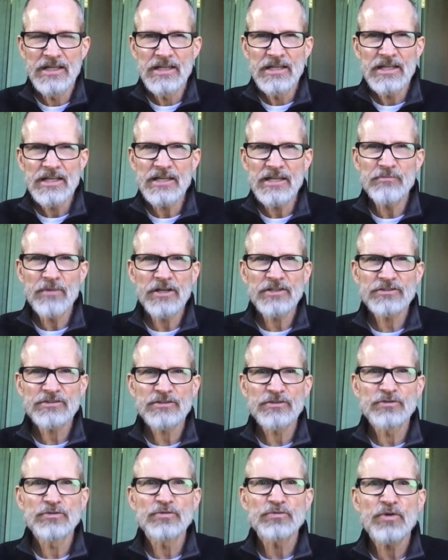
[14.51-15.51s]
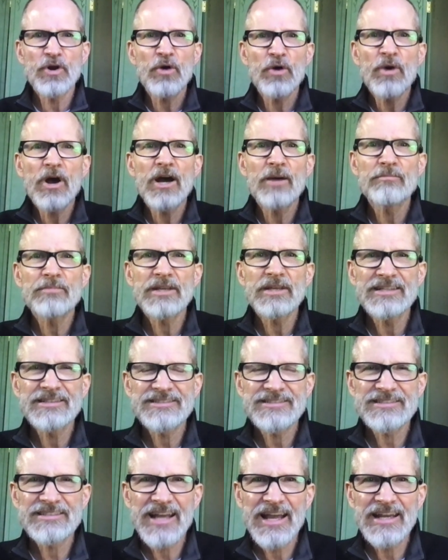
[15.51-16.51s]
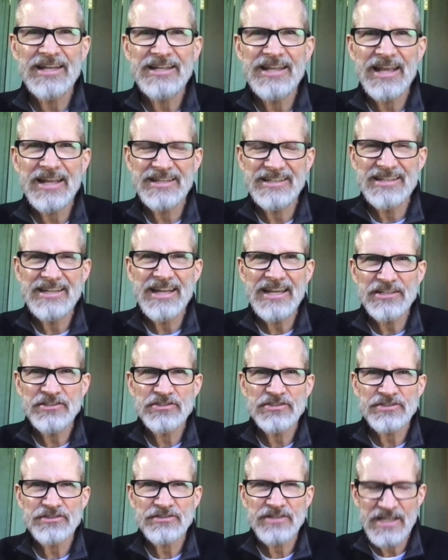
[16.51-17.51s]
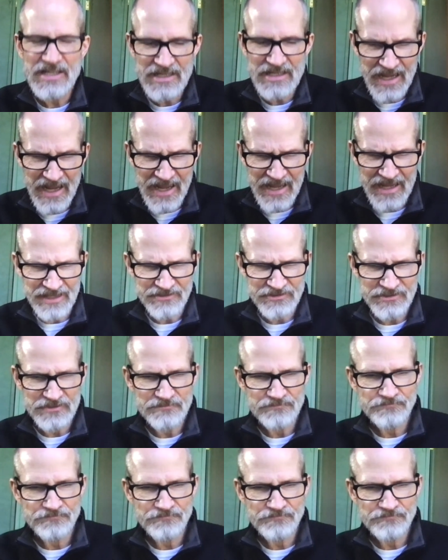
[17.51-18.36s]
He must grow up inside that nature he has.